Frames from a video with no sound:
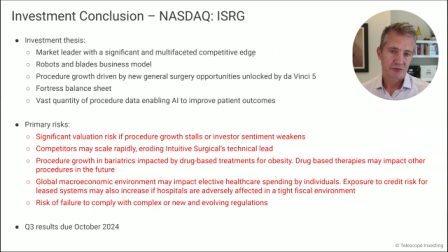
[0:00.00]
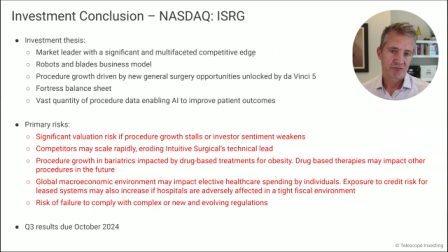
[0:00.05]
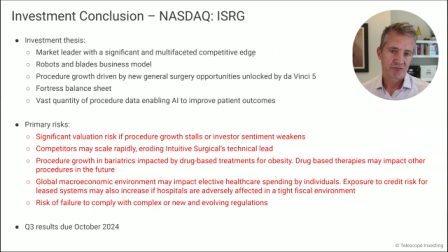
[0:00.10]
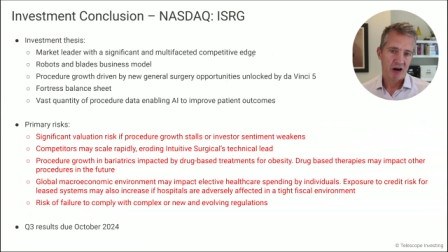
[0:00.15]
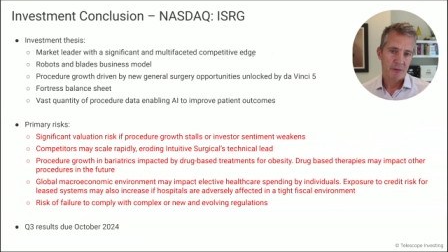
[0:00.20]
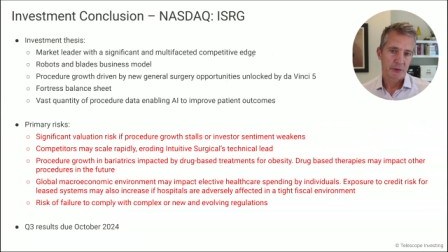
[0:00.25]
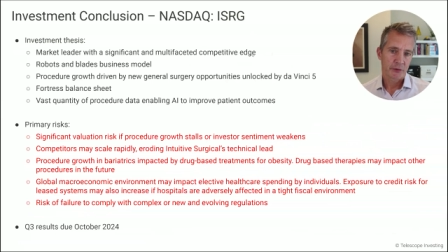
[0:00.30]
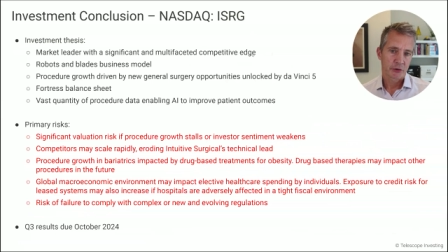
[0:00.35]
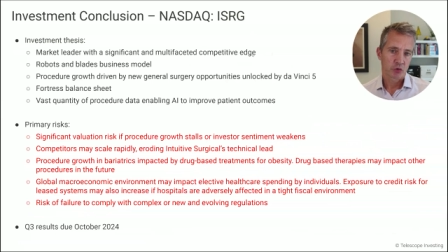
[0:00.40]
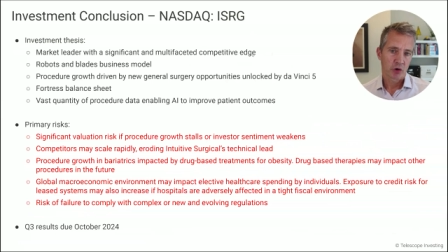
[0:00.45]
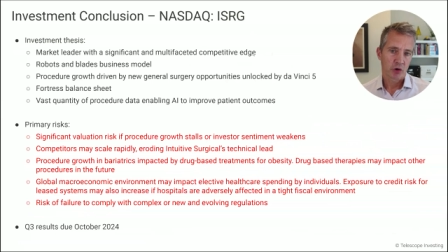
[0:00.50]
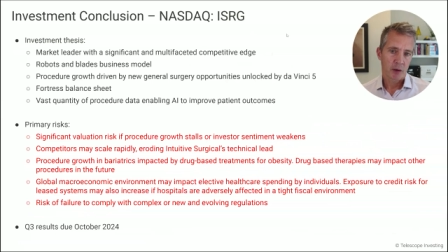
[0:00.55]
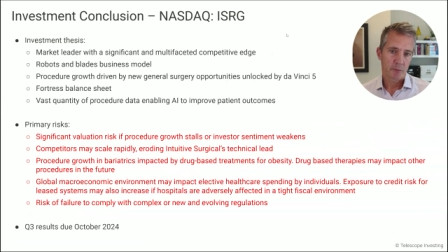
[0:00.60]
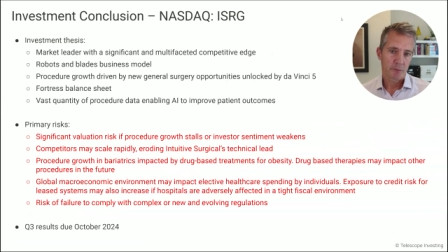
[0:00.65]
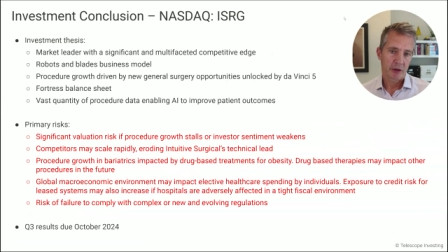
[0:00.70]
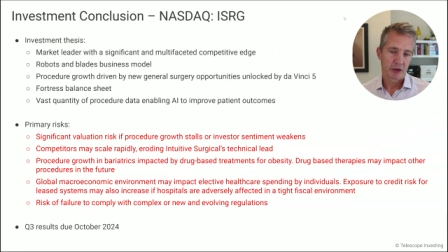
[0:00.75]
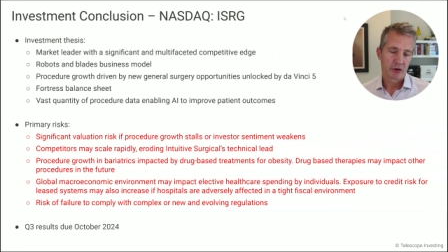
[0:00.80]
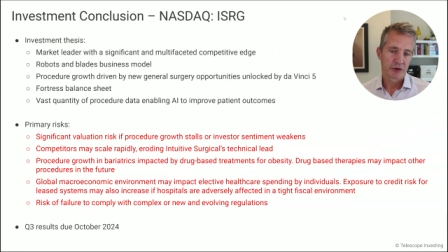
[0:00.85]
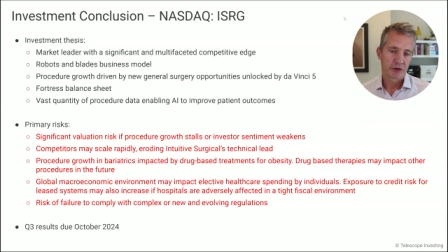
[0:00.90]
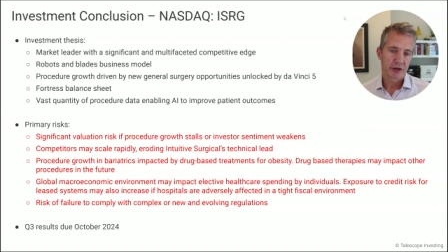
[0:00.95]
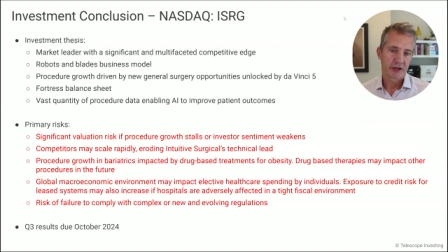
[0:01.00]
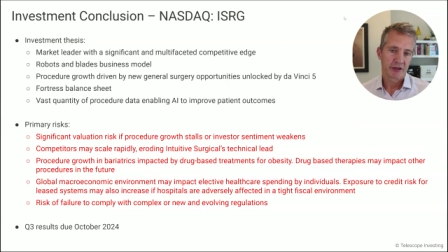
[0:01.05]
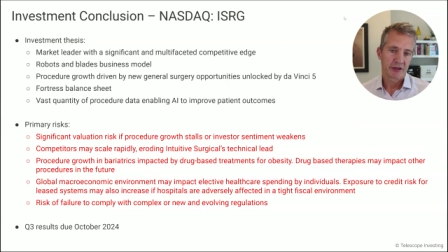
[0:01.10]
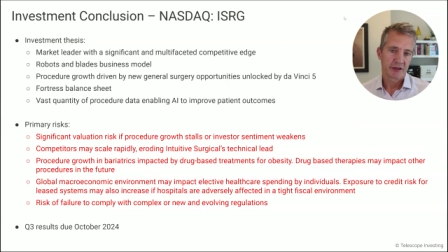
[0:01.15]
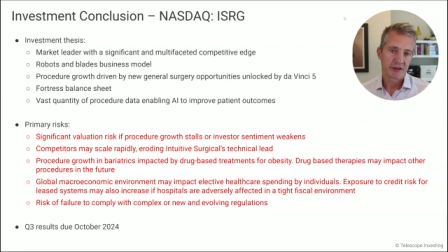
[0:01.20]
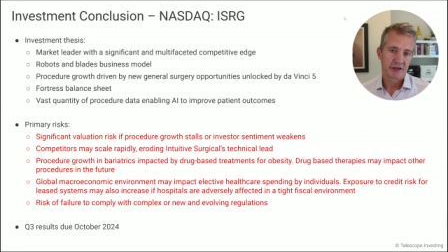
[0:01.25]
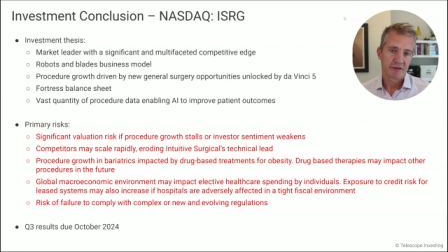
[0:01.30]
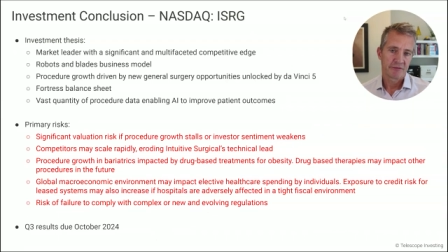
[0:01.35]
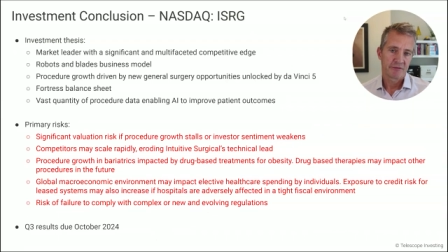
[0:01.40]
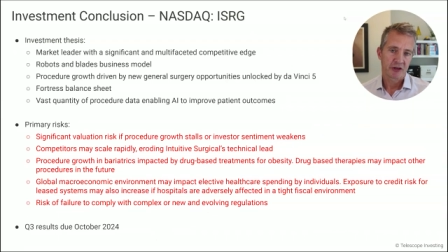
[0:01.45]
wrap it all up by looking at
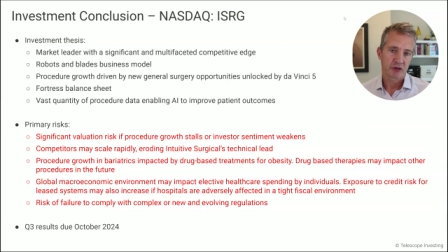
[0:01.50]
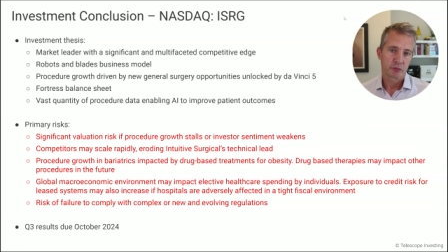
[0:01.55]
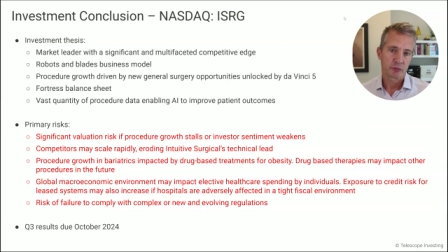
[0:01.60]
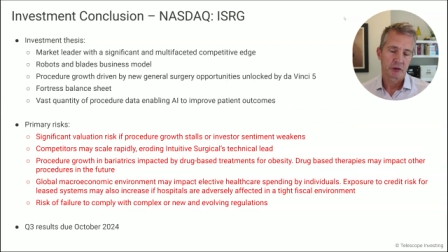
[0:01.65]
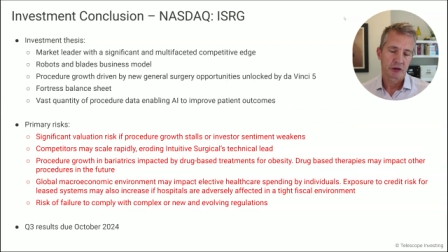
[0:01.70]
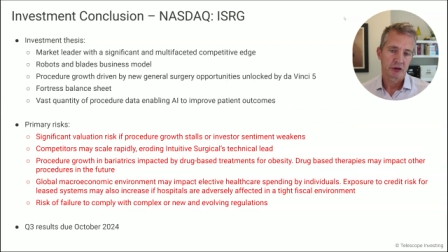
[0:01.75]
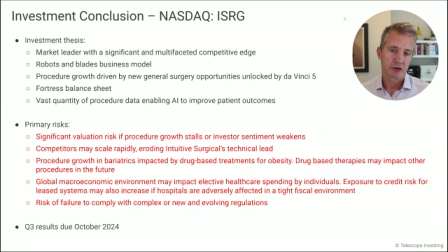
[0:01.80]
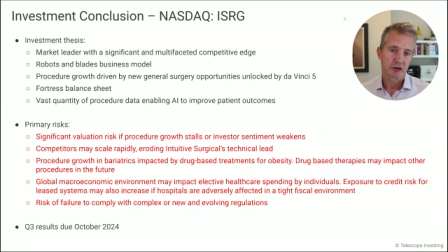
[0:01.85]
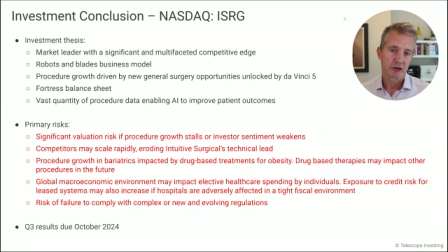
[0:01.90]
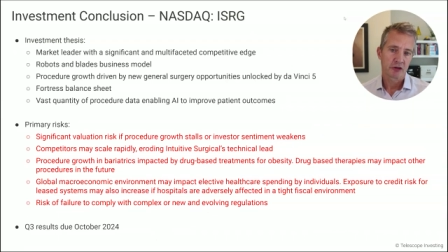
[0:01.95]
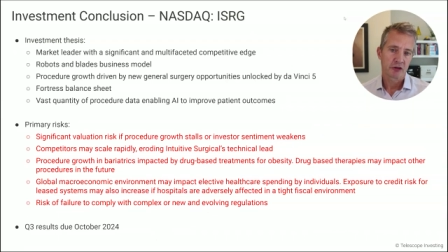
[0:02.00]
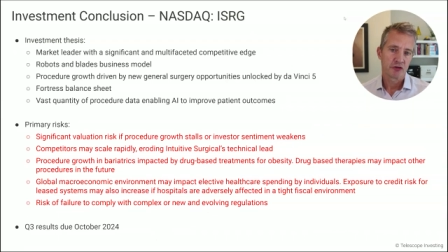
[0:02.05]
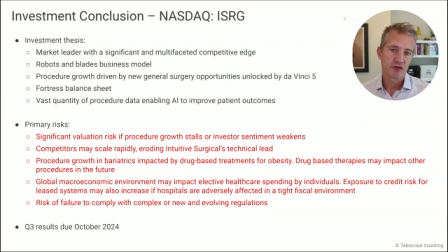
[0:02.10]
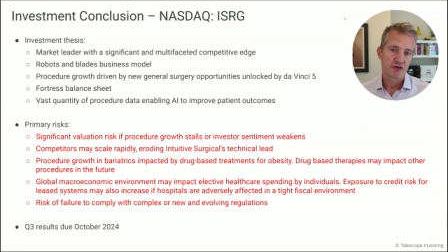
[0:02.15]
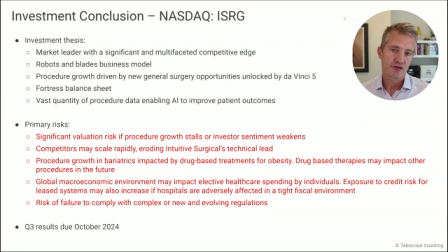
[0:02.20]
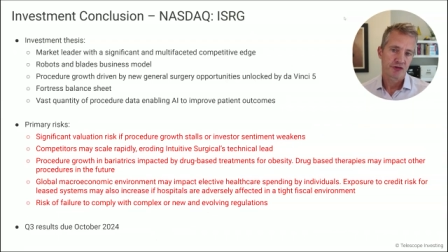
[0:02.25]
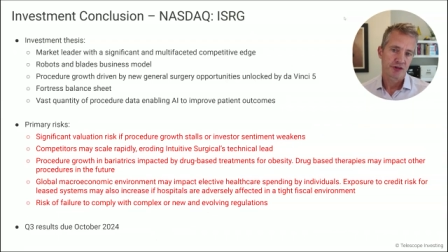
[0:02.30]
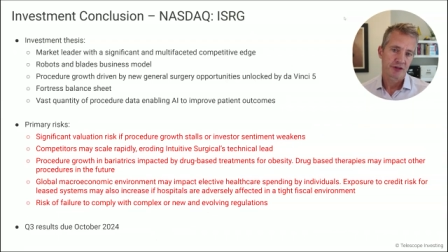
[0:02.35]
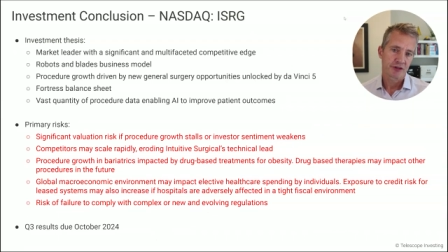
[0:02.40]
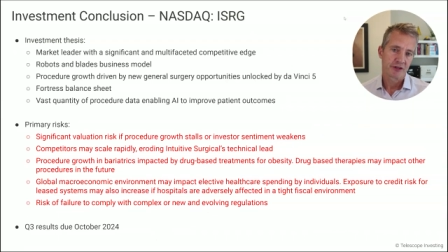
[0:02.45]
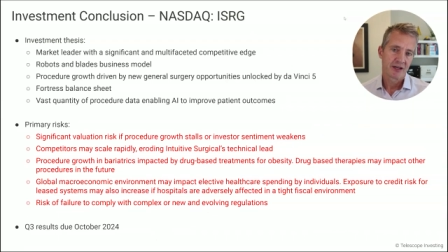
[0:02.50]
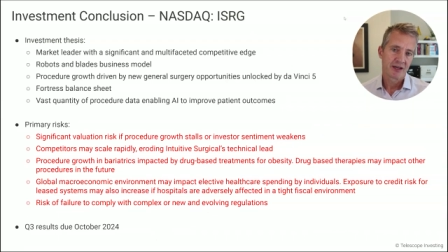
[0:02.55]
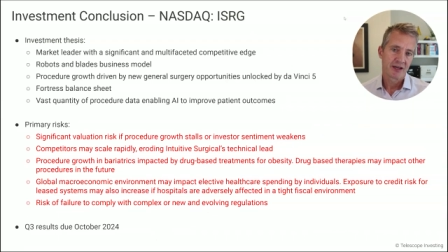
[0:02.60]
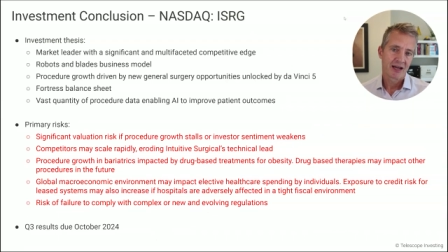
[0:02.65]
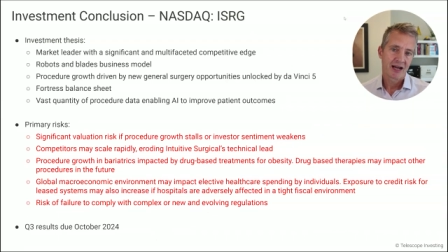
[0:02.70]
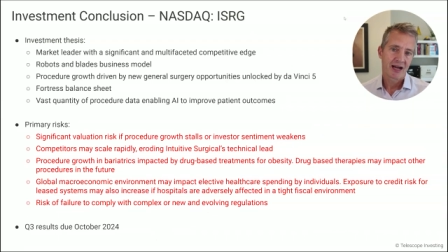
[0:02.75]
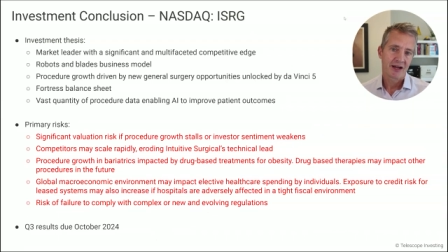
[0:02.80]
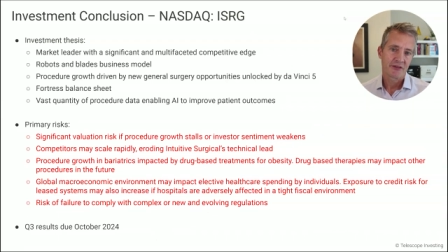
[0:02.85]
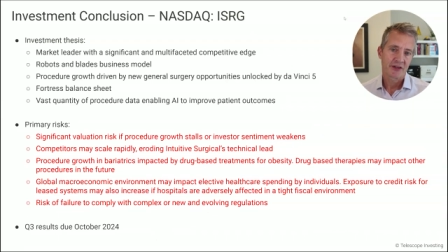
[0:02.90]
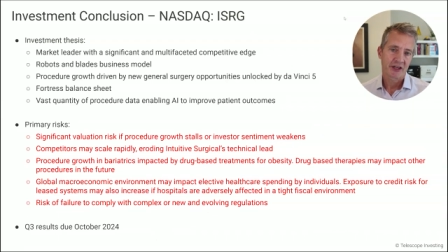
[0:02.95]
the investment conclusion
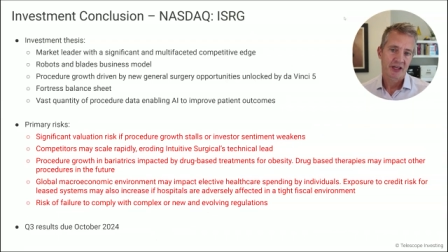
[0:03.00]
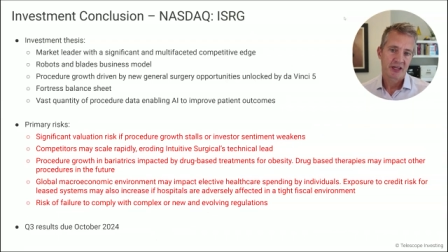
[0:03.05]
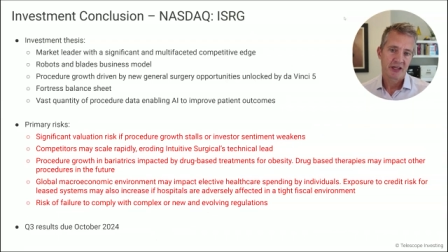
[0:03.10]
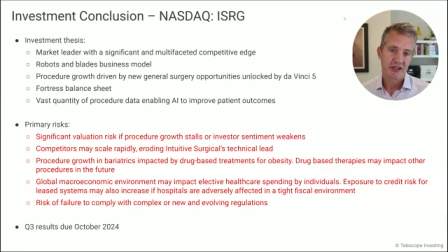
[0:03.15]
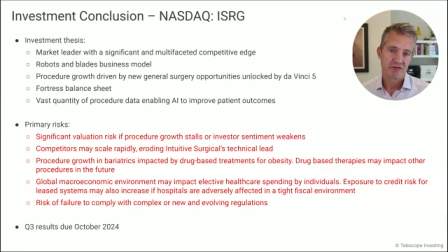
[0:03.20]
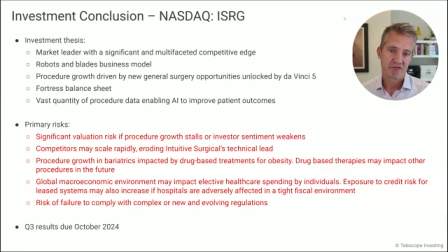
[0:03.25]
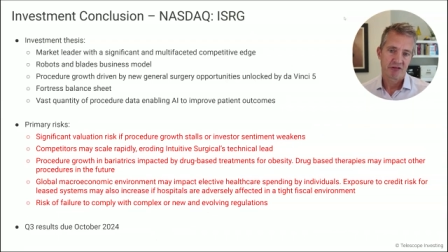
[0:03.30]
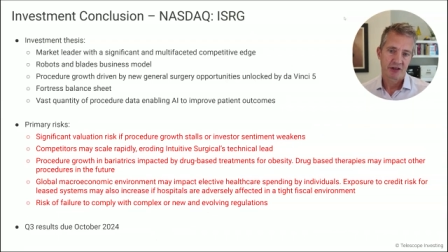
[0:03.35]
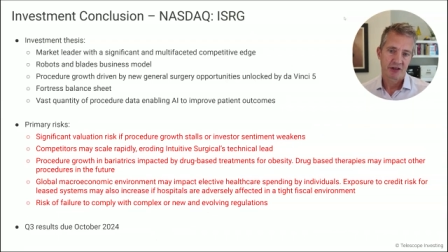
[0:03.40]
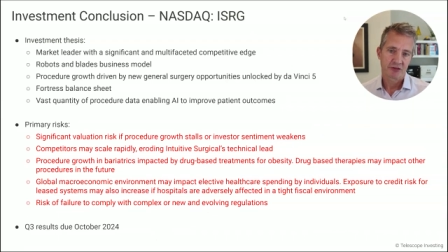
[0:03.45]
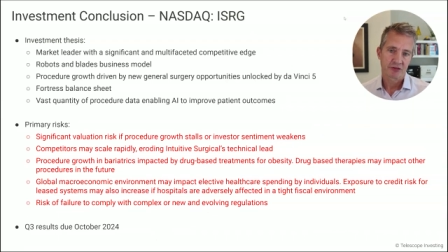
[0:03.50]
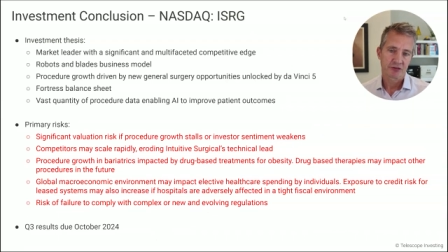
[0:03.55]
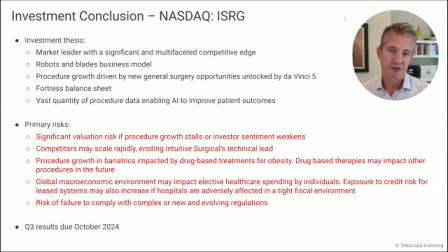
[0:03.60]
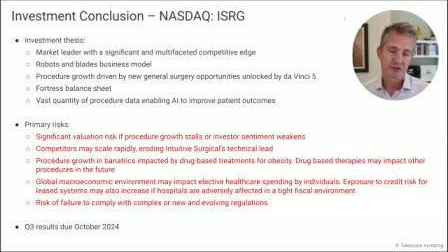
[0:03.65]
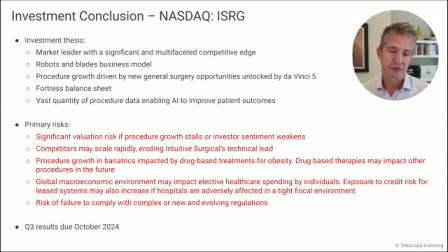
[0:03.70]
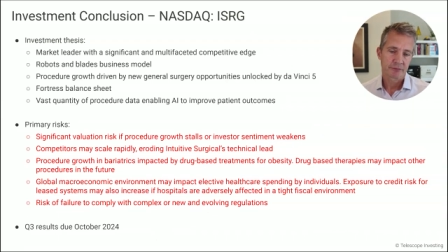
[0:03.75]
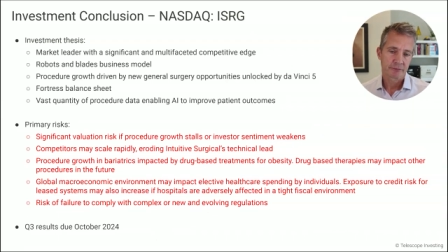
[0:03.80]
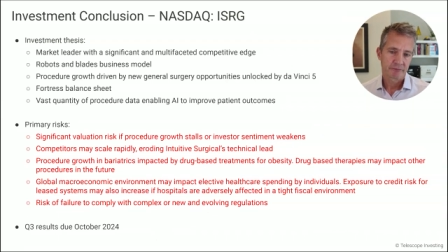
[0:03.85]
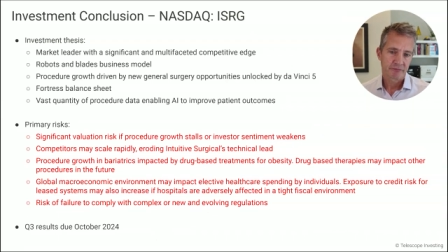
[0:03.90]
and the key risks.